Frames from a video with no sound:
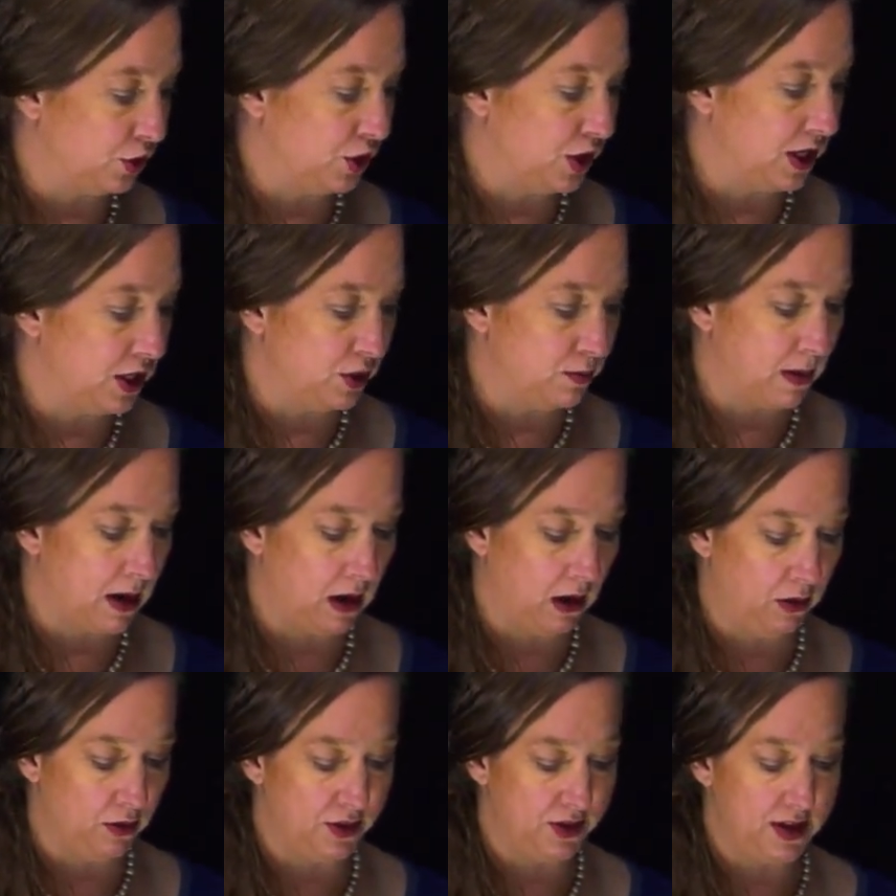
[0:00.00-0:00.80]
change
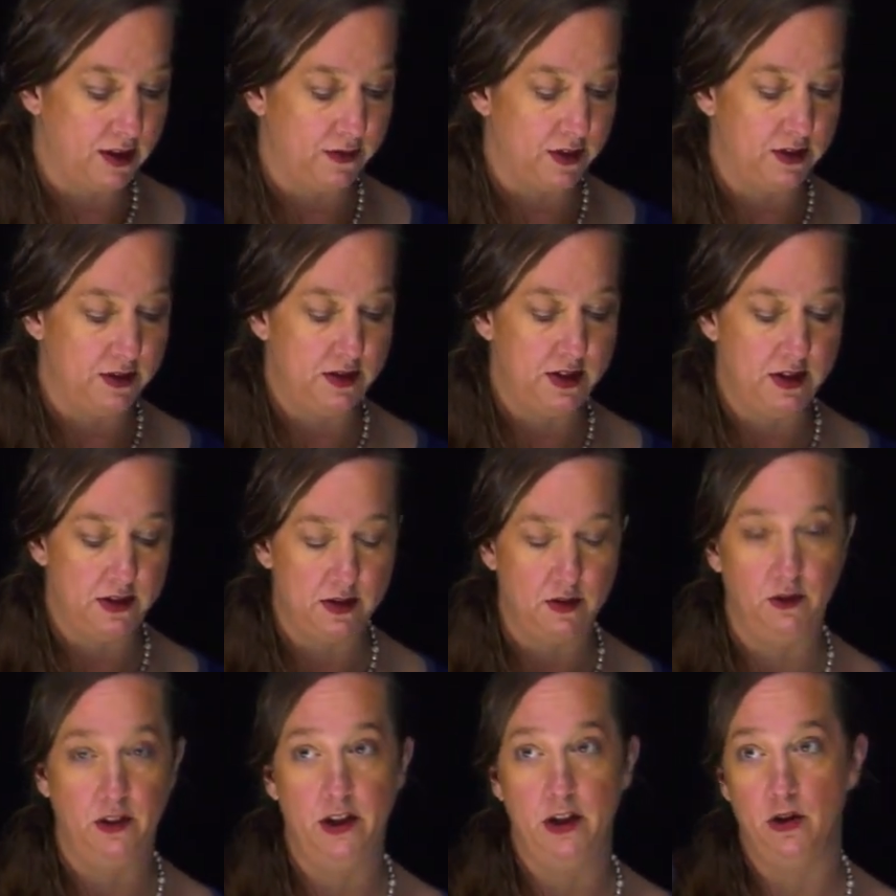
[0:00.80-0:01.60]
model or 7 C's
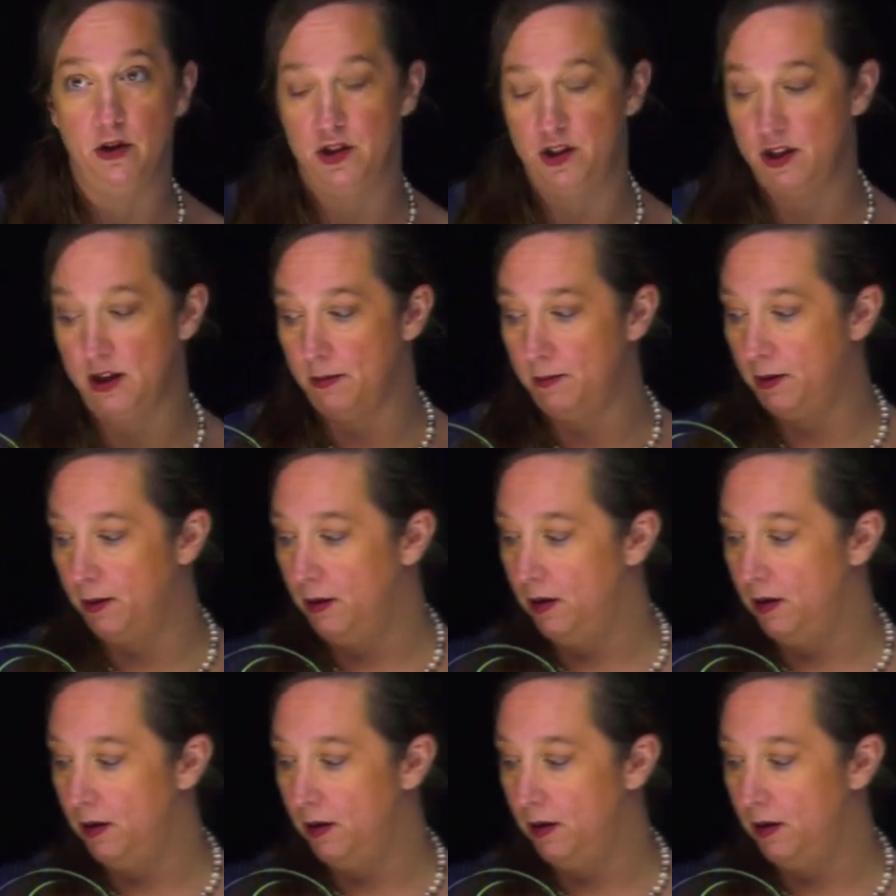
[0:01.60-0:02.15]
of leadership.